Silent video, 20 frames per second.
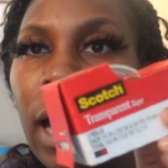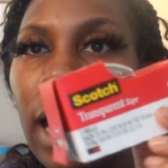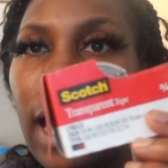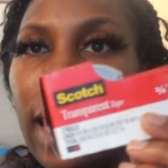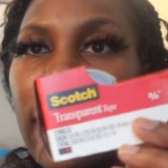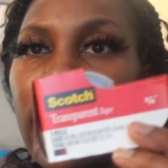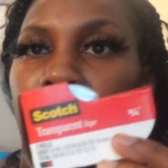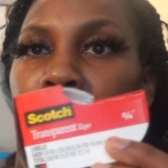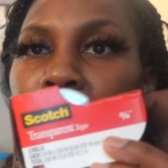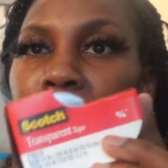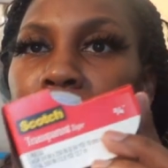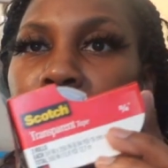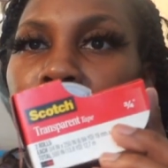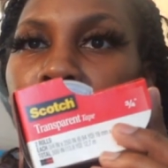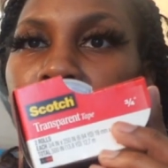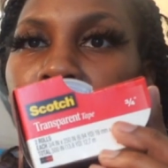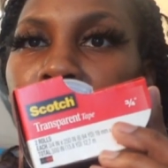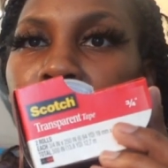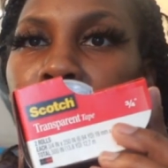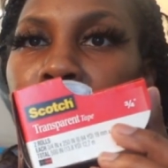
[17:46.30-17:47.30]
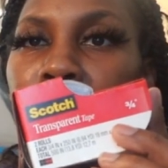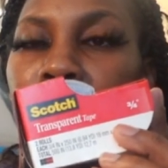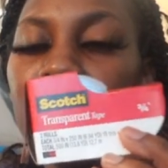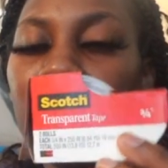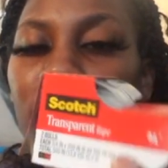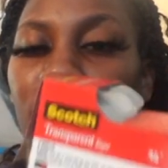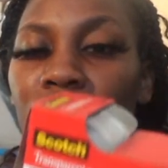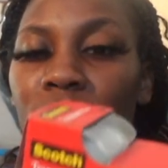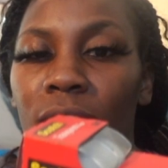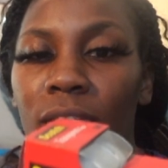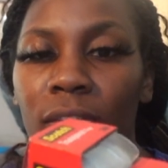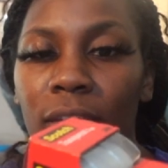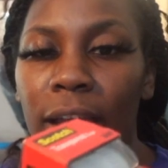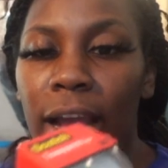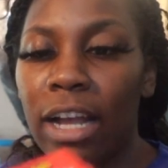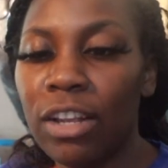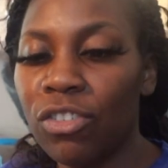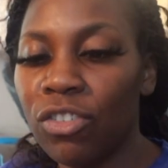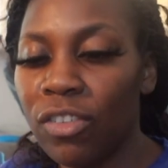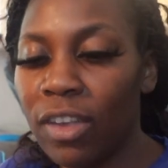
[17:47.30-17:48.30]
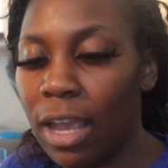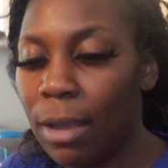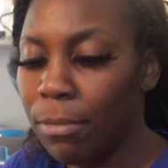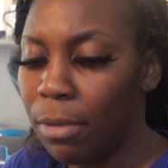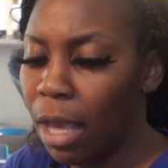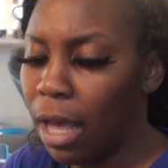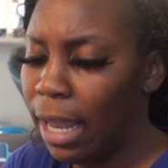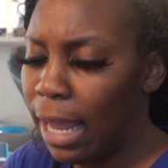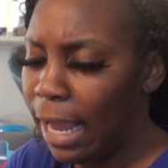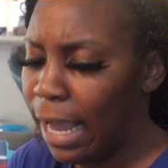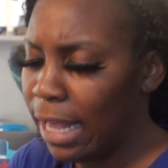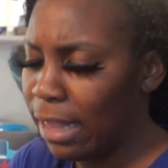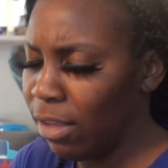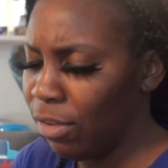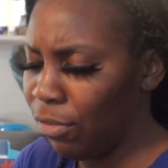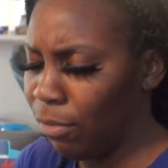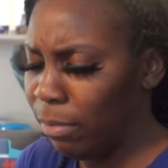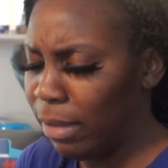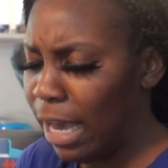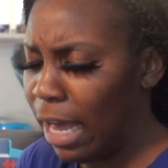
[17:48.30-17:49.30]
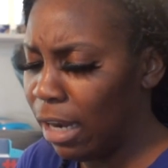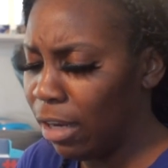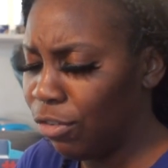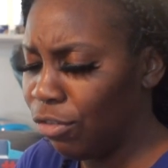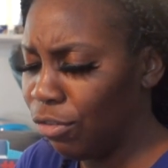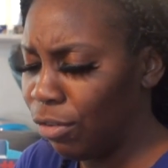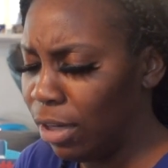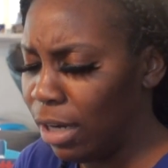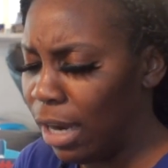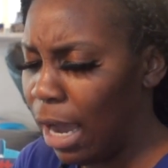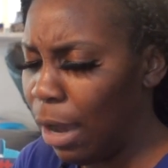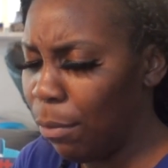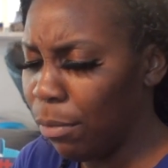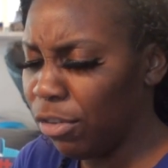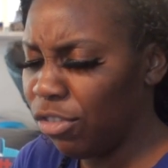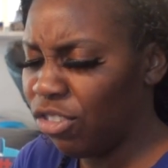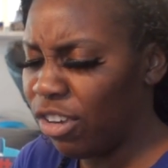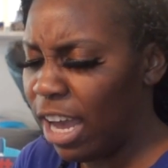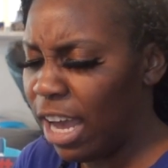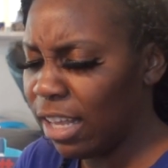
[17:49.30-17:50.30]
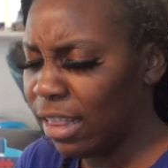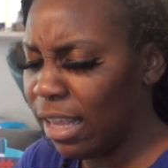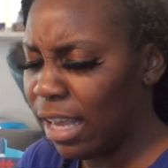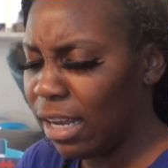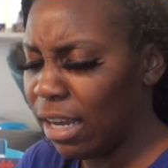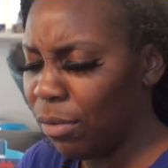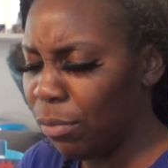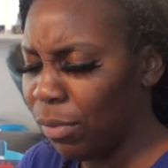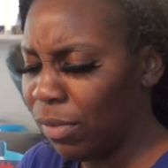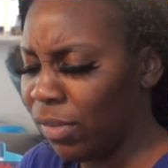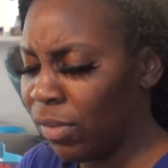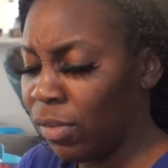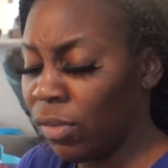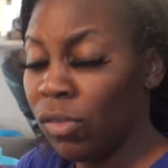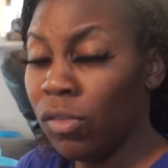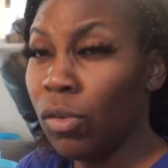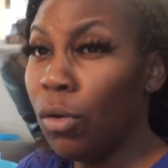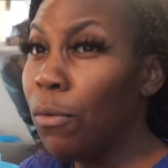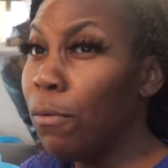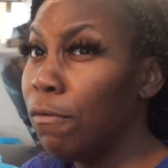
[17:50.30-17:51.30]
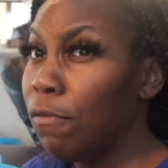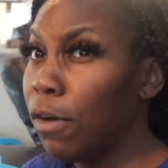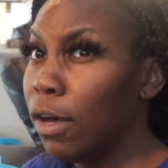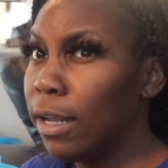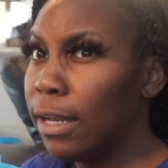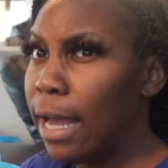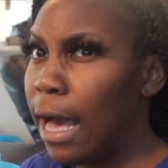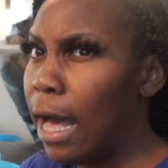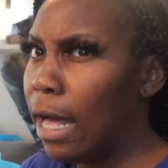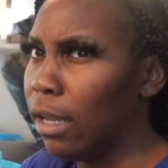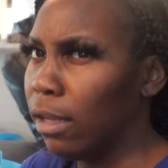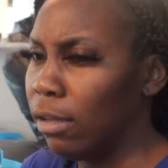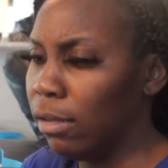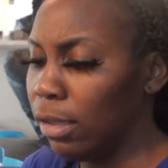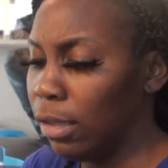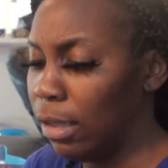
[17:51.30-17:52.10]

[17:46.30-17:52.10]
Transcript: And then I got this scotch tape. Y'all, I got this from Dollar Tree. I was shocked that it was two for a dollar.